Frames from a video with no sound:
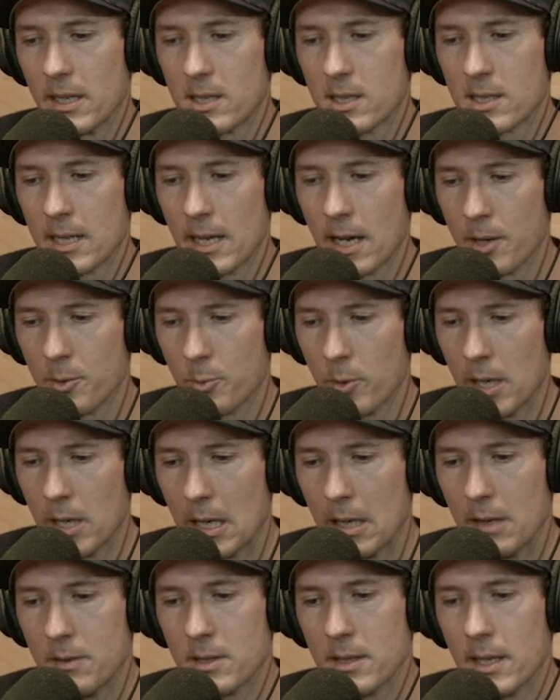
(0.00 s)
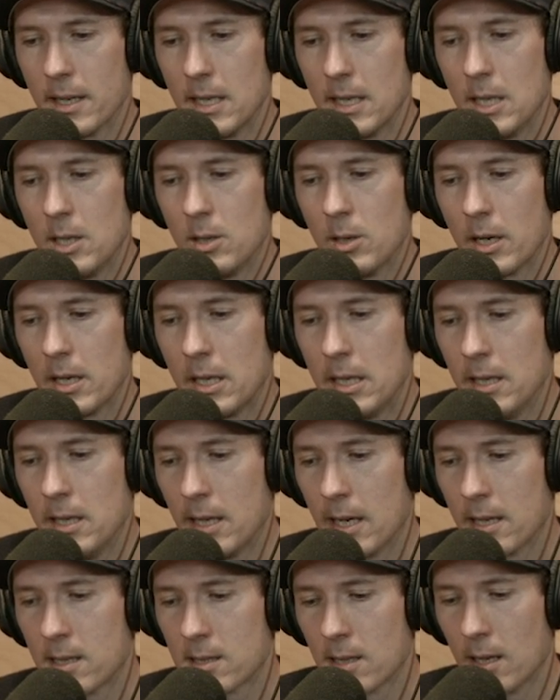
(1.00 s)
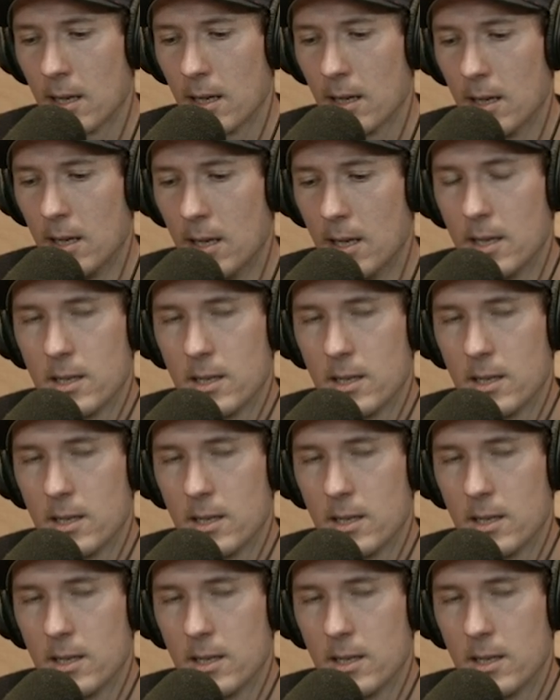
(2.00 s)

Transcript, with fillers: sound waves, and then he he gets uh,